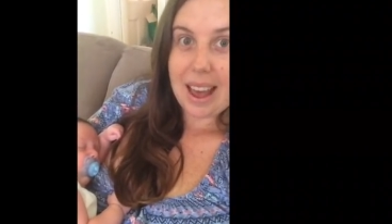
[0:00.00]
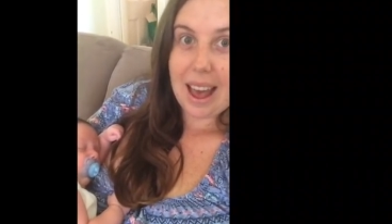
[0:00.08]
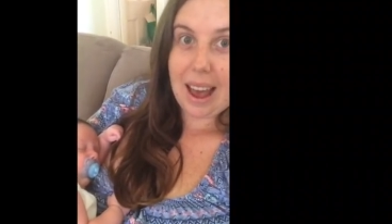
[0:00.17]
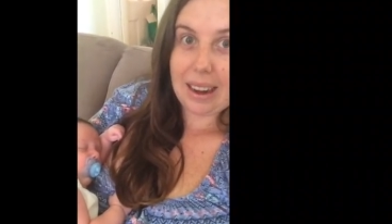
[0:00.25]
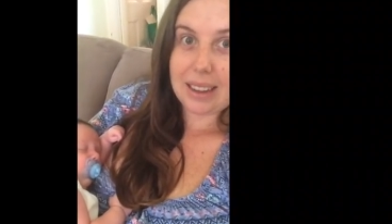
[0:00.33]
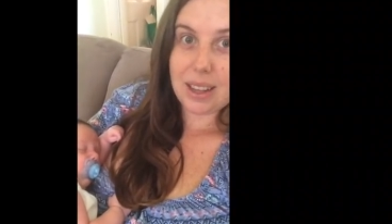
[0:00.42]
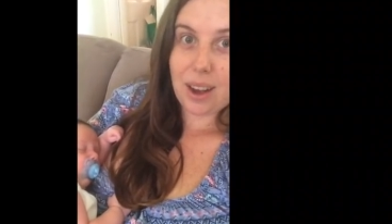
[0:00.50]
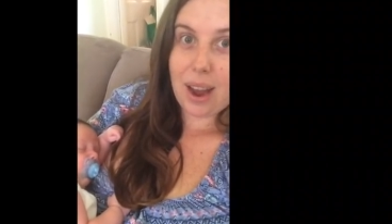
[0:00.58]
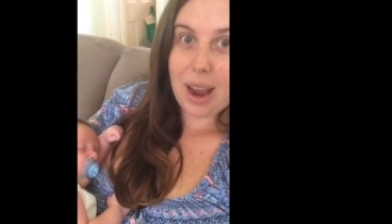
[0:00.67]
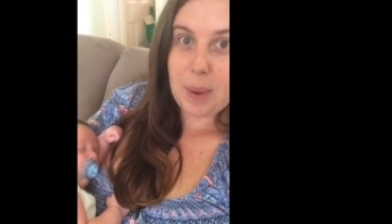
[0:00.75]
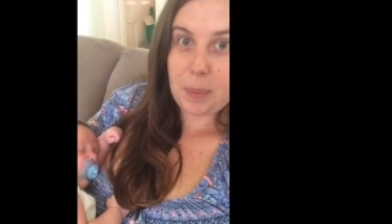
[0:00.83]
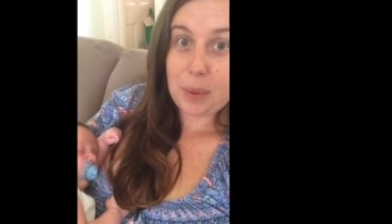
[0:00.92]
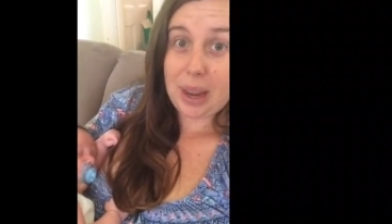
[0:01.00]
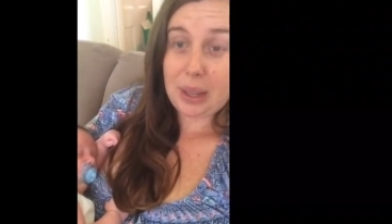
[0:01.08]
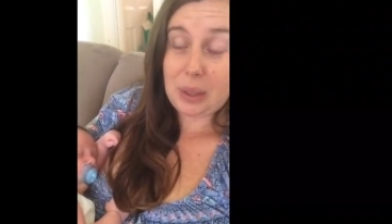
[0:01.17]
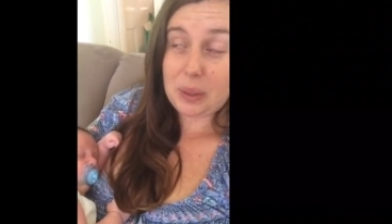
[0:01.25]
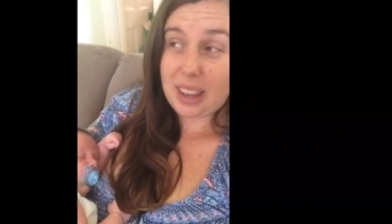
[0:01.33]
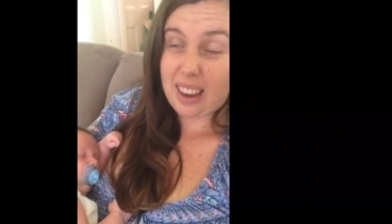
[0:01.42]
at a time
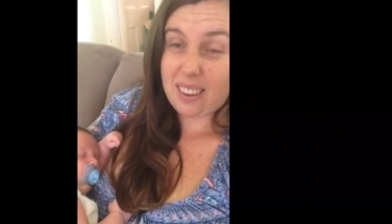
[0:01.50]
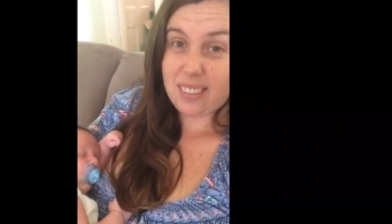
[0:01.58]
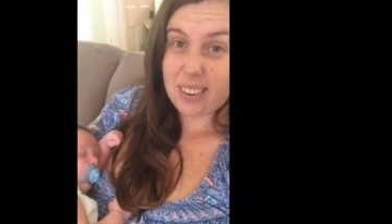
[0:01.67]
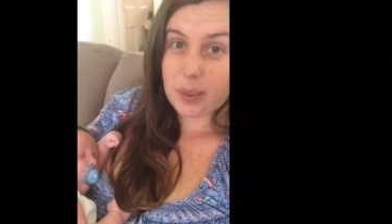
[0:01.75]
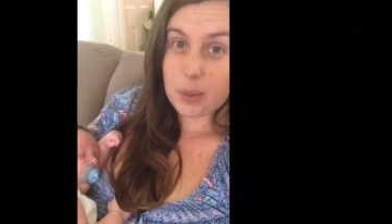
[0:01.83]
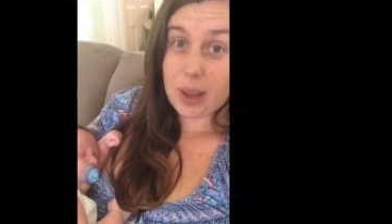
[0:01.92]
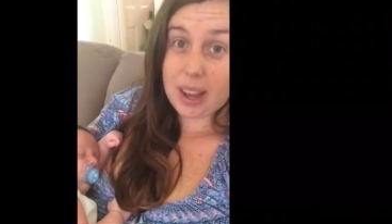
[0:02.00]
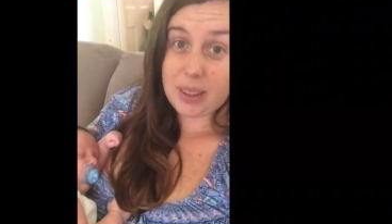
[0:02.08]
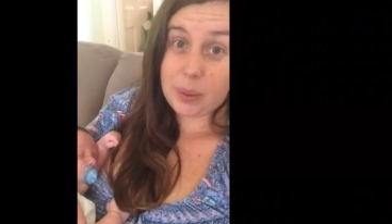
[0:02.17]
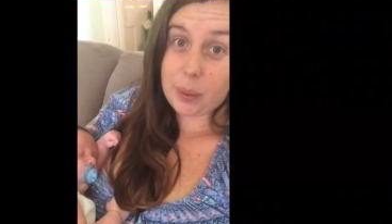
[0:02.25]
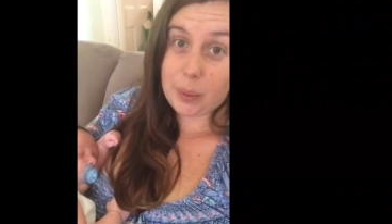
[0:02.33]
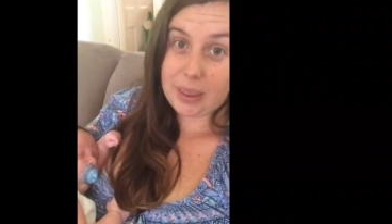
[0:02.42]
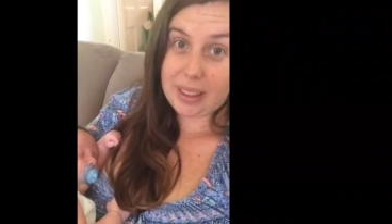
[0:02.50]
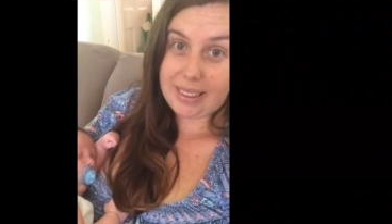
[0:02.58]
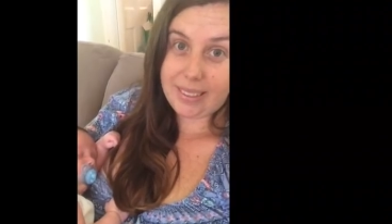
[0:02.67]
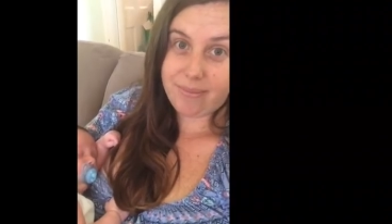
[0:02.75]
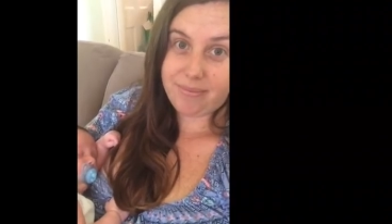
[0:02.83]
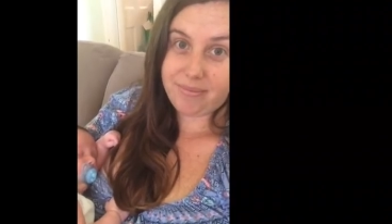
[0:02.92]
when you can feel kind of lonely.